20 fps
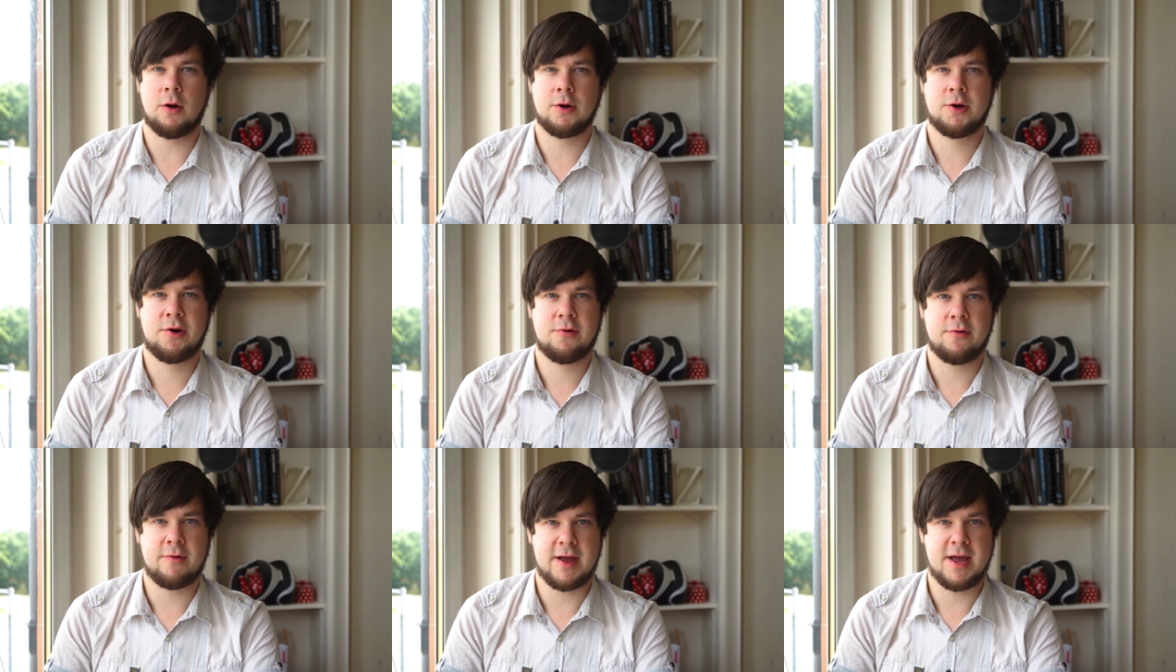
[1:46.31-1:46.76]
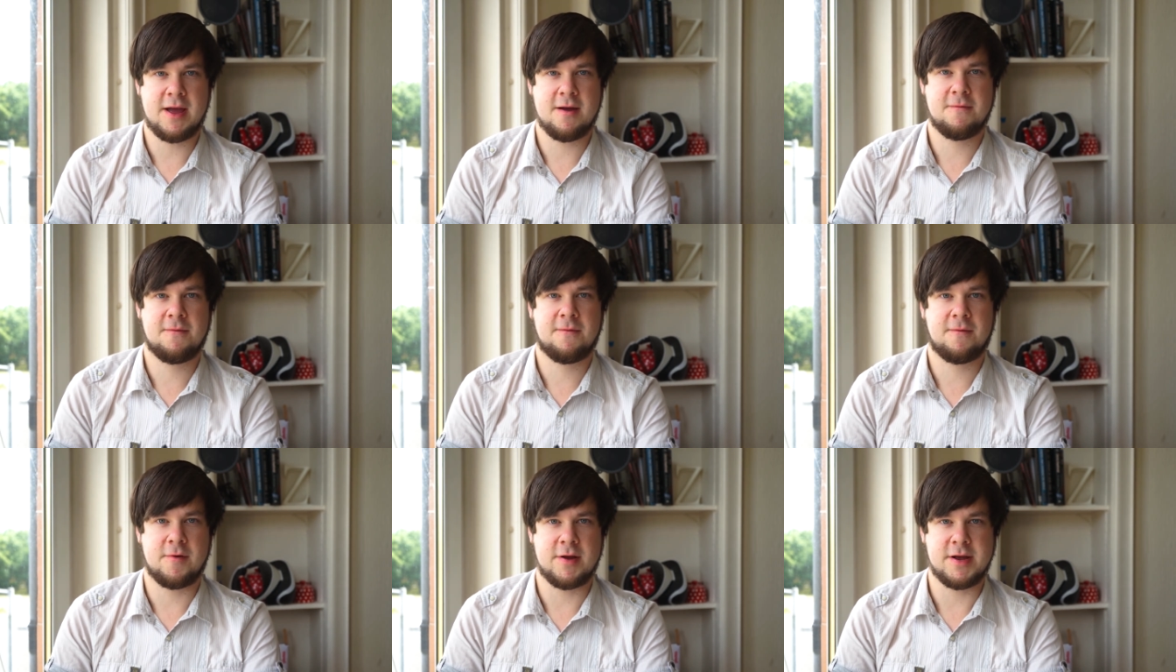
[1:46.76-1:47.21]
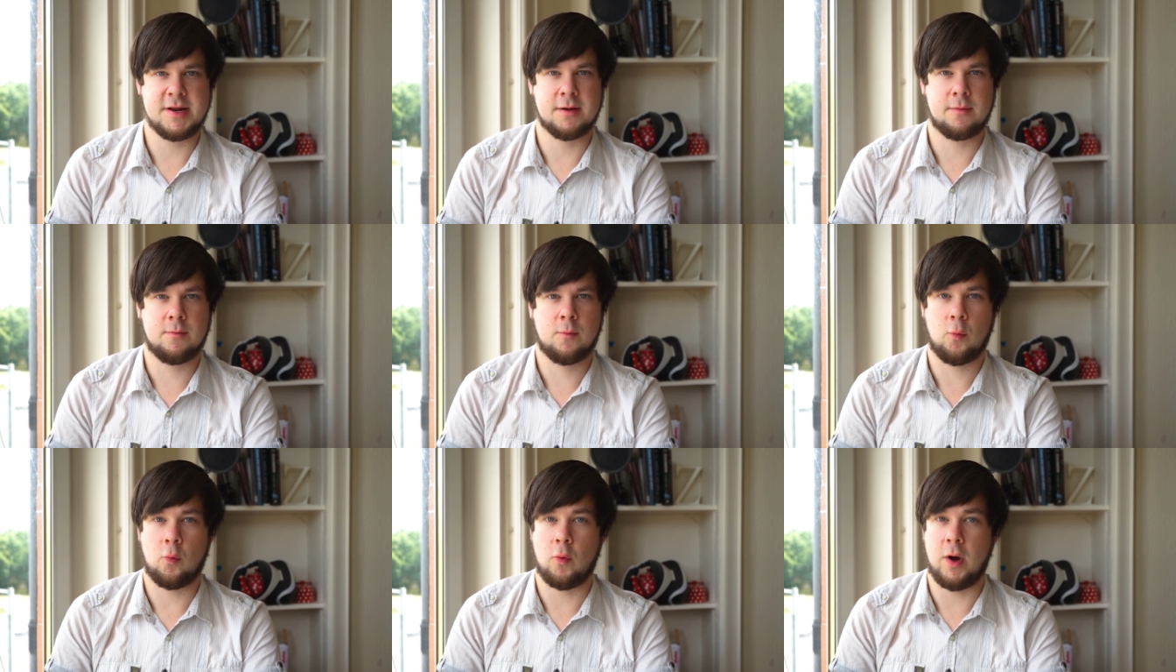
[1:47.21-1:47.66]
of creative
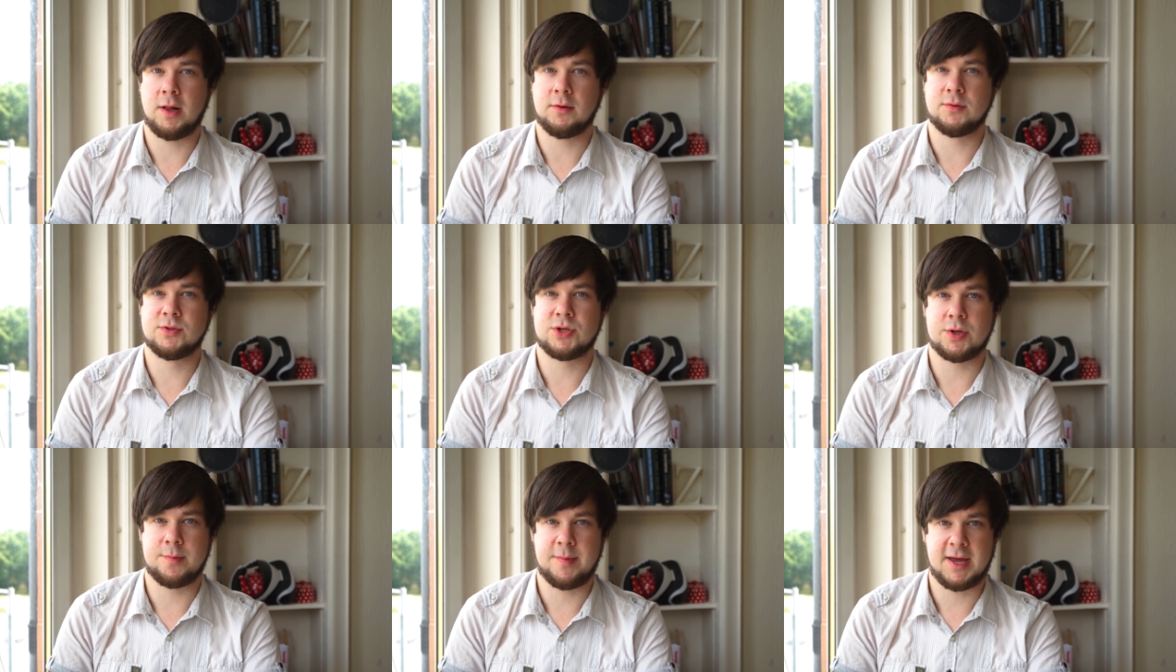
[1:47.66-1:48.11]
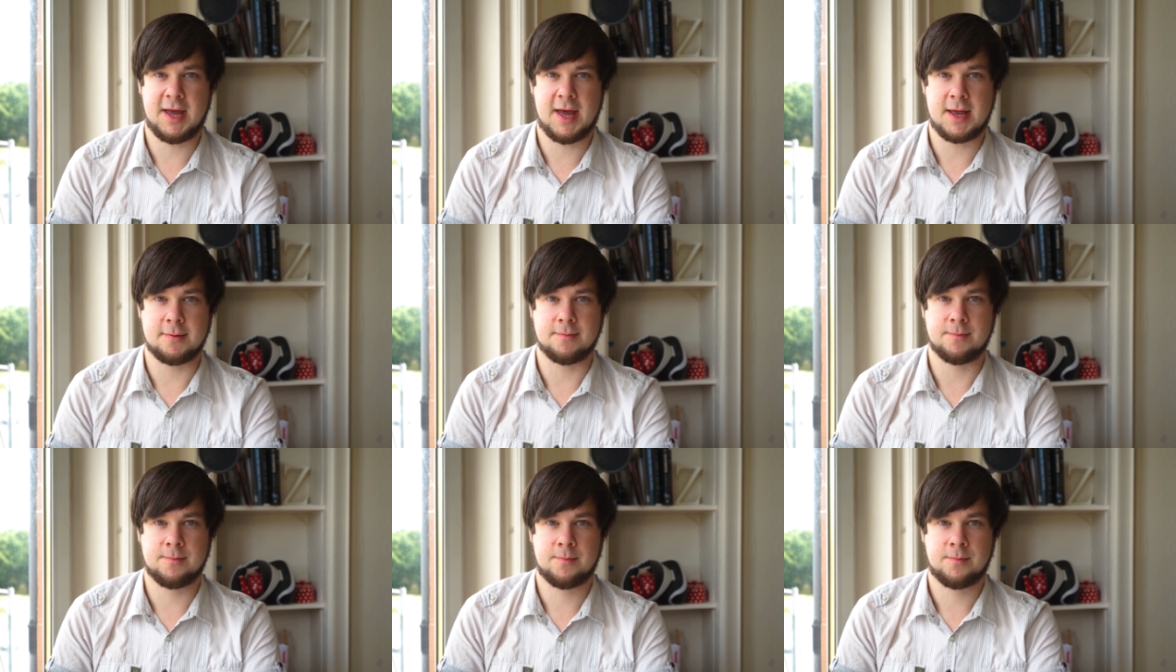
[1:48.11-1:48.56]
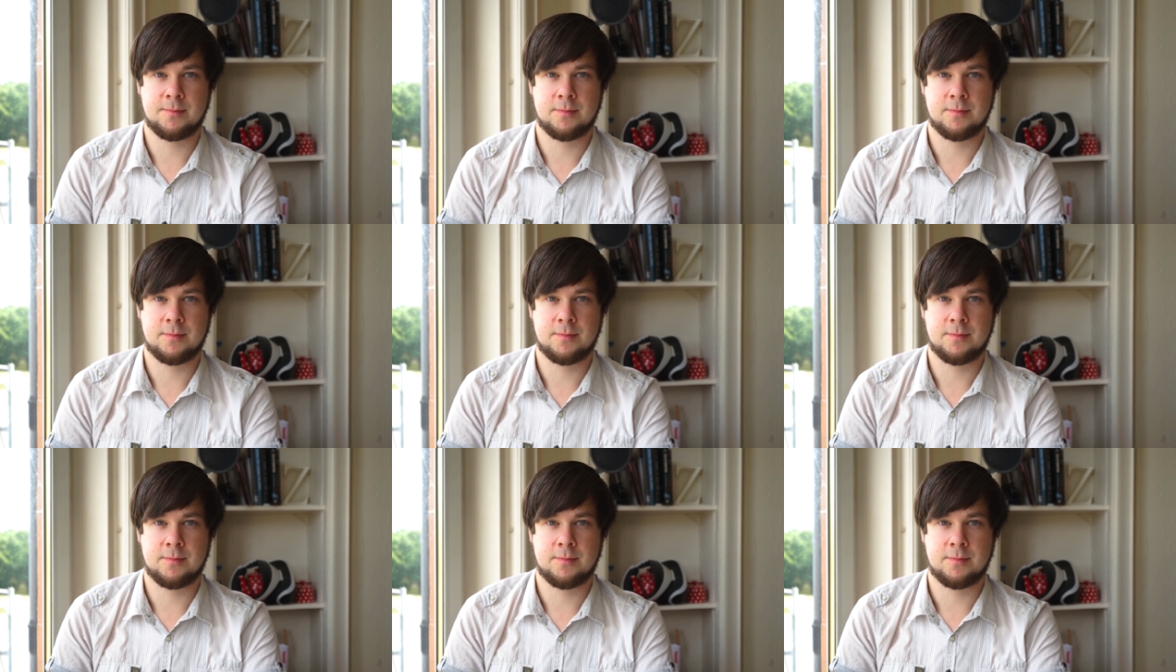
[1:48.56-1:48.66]
freedom while zooming in.